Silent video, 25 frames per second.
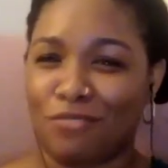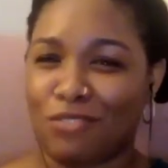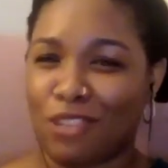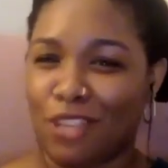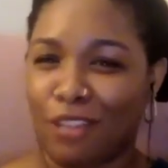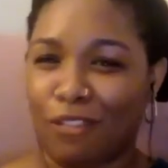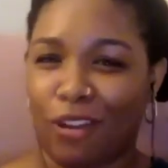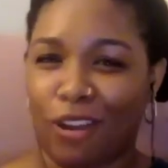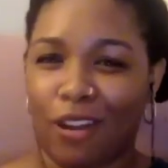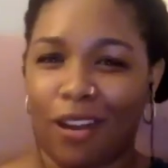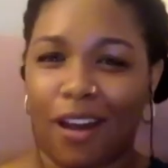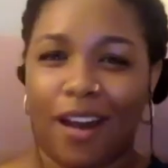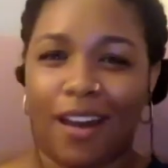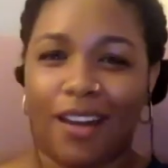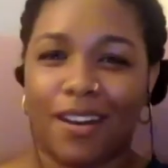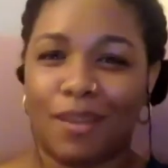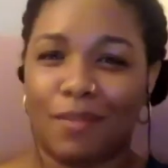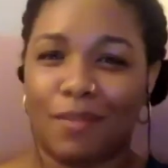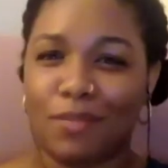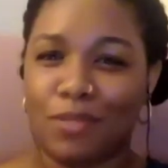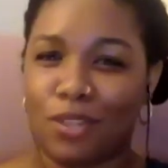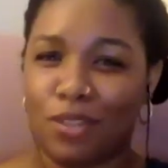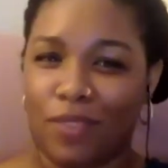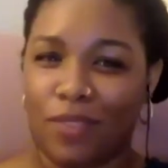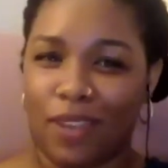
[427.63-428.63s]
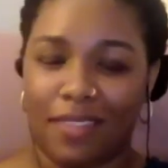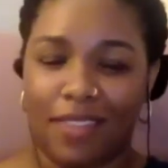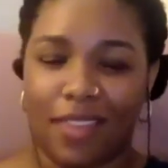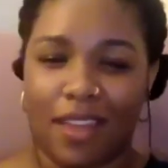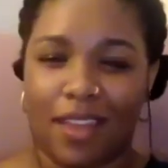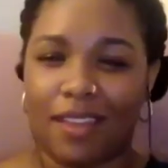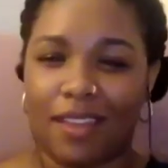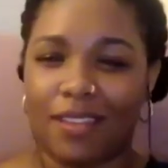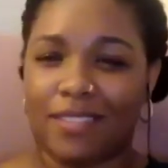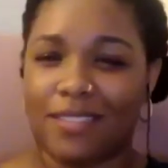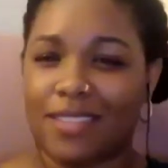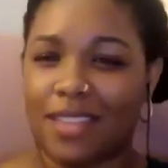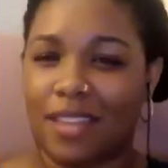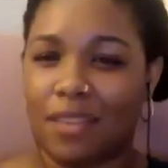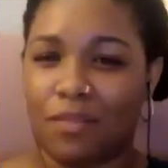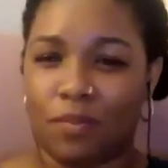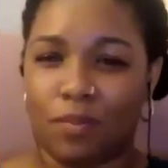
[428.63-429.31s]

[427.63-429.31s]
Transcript: really going on, observing things,